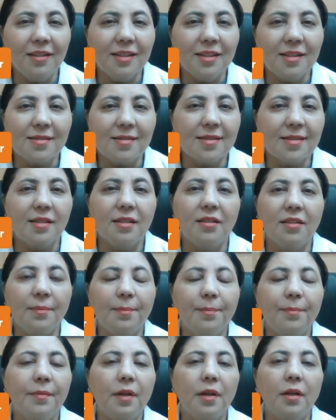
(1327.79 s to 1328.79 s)
is
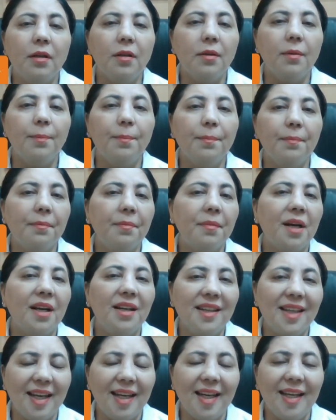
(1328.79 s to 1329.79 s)

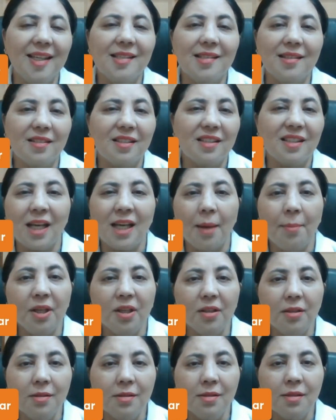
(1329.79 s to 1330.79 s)
containing certain
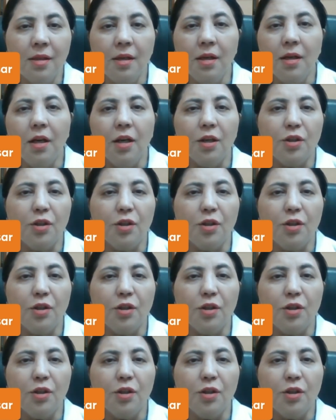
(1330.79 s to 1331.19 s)
chemicals.